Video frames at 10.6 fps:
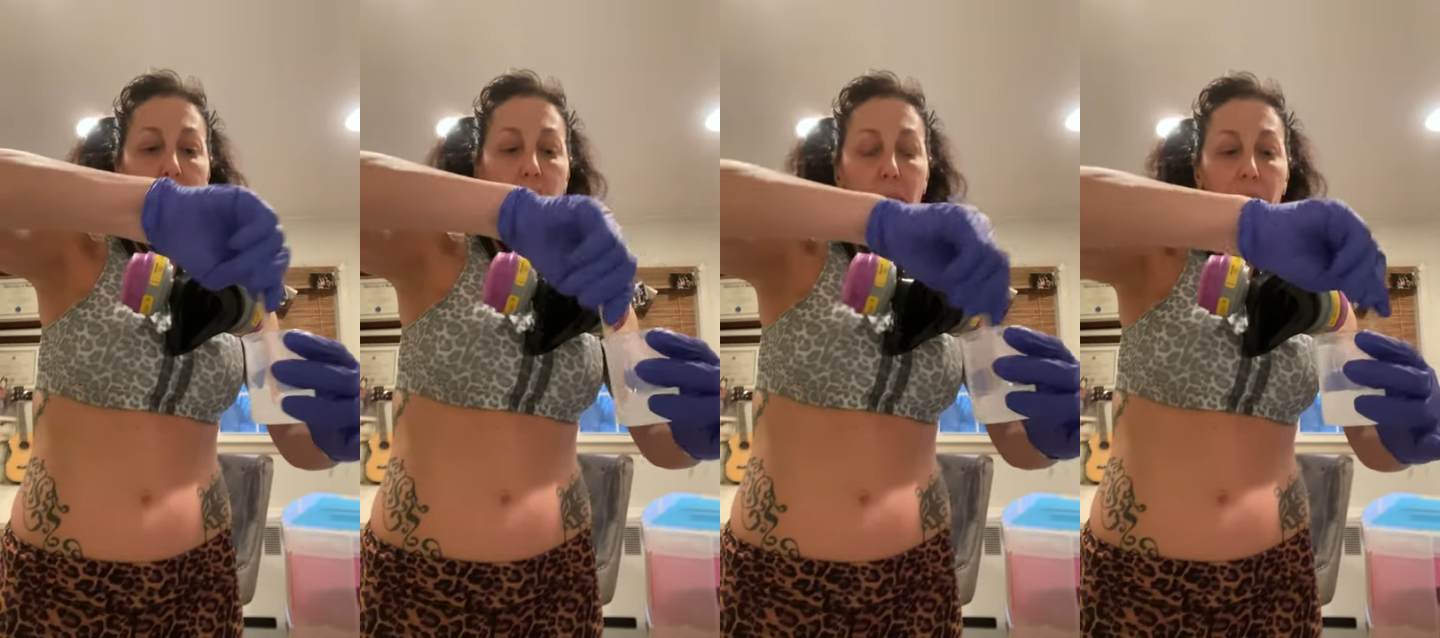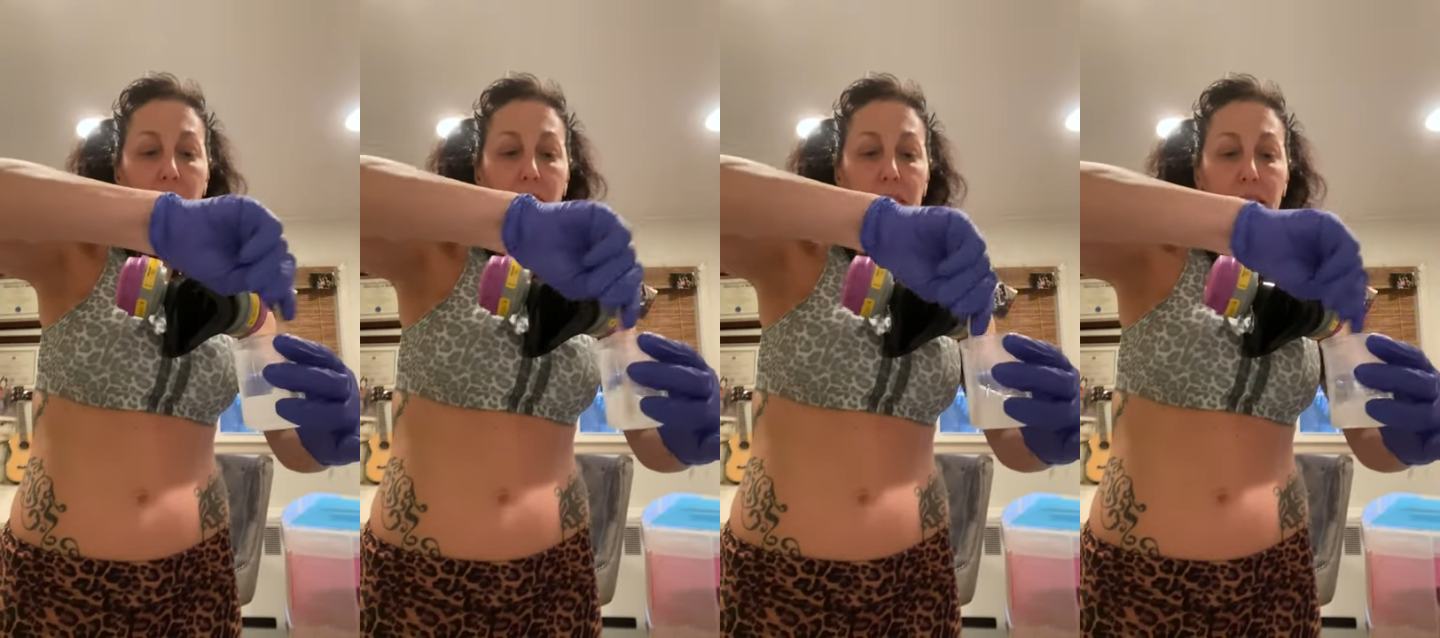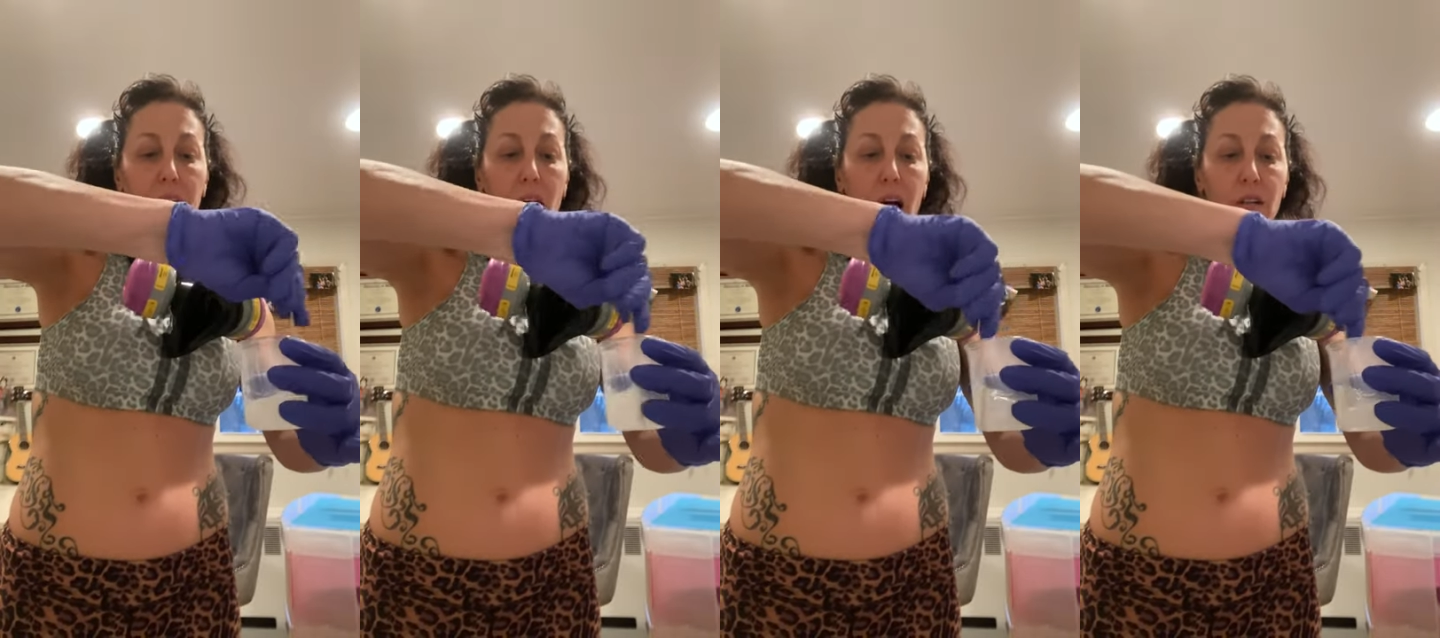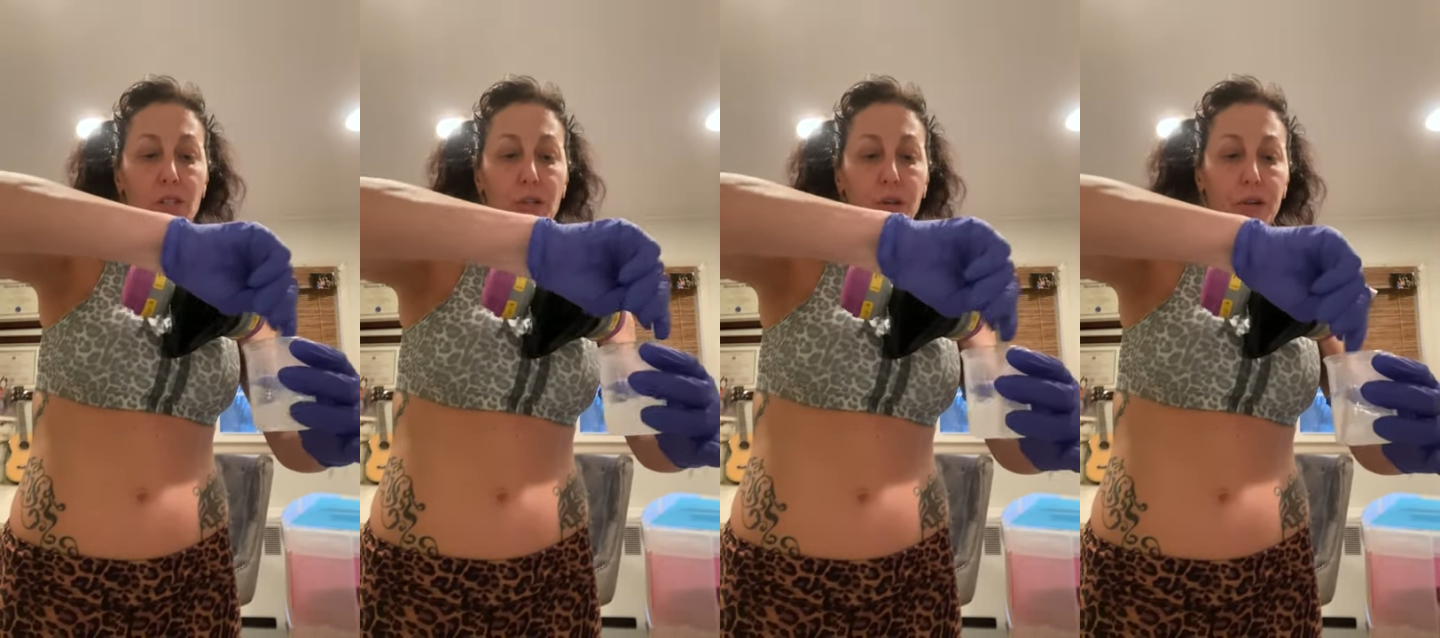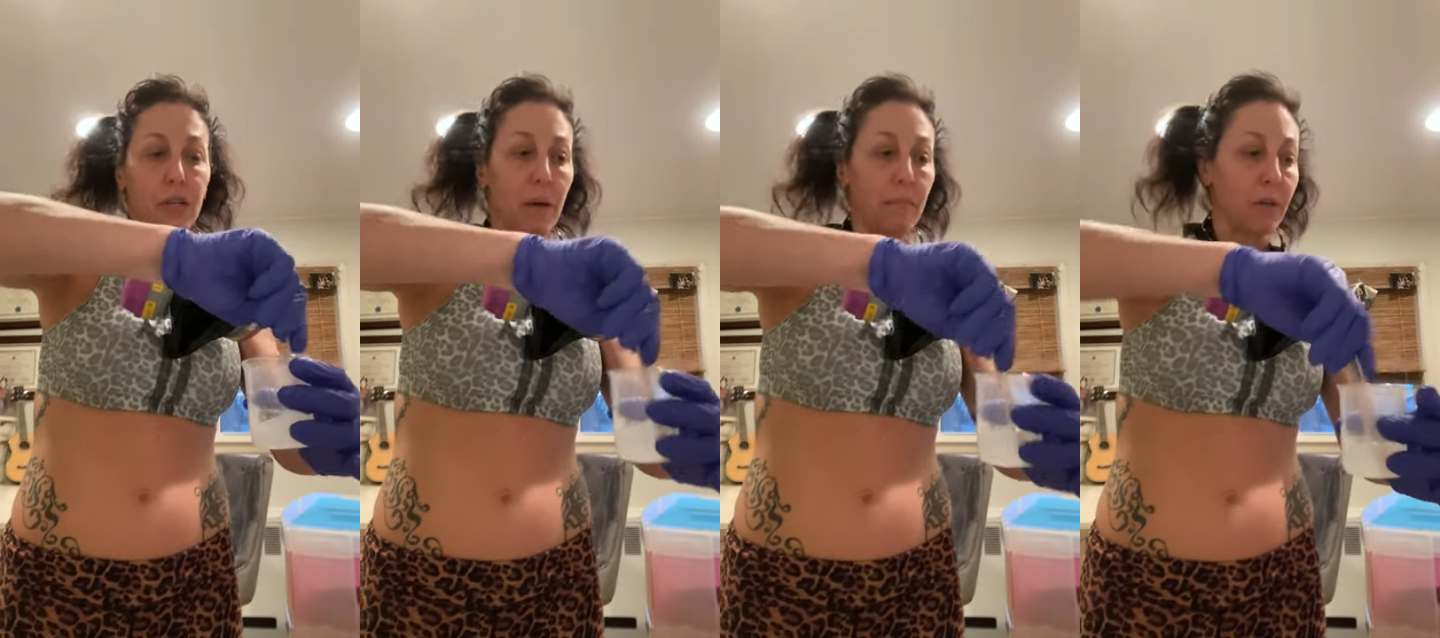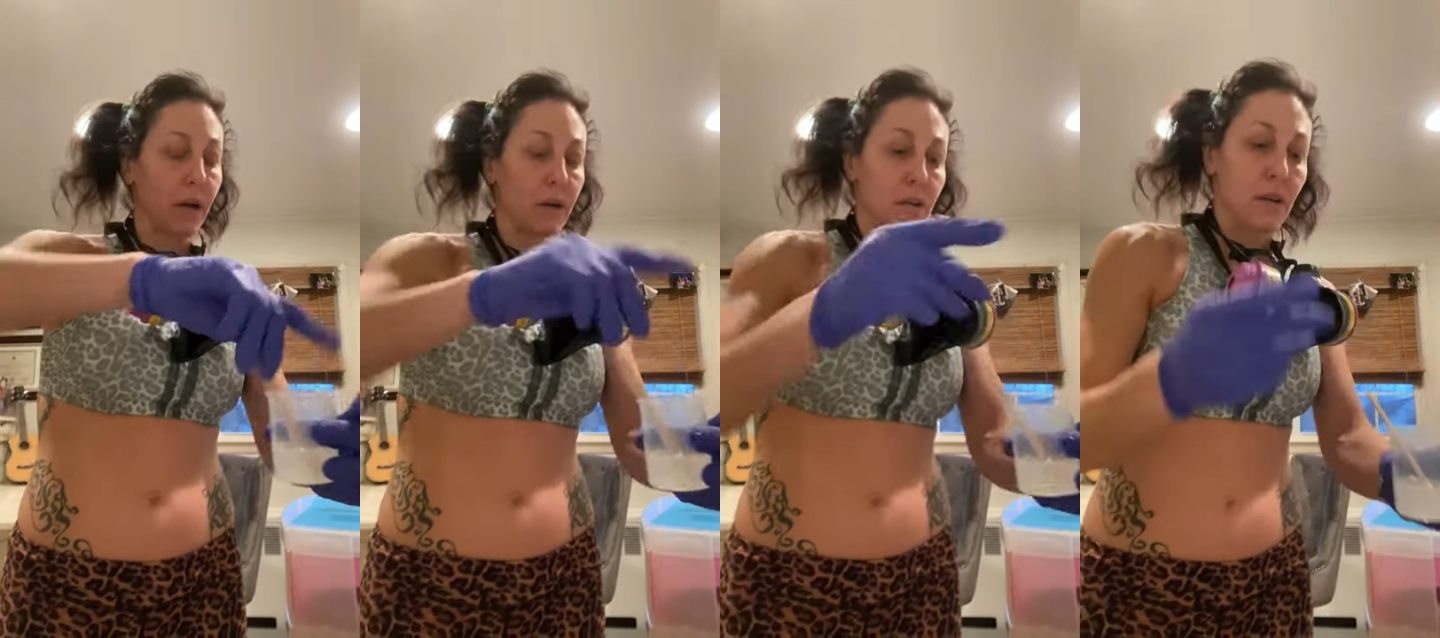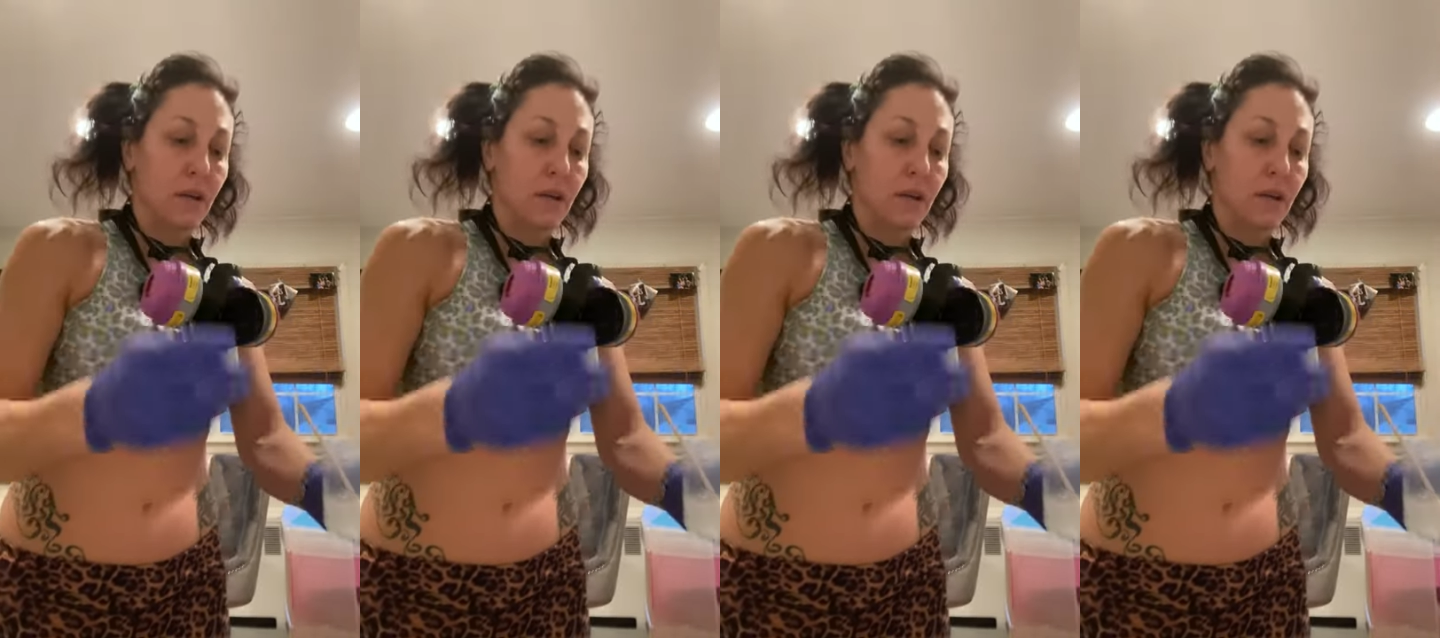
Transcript: epoxy onto your tumbler.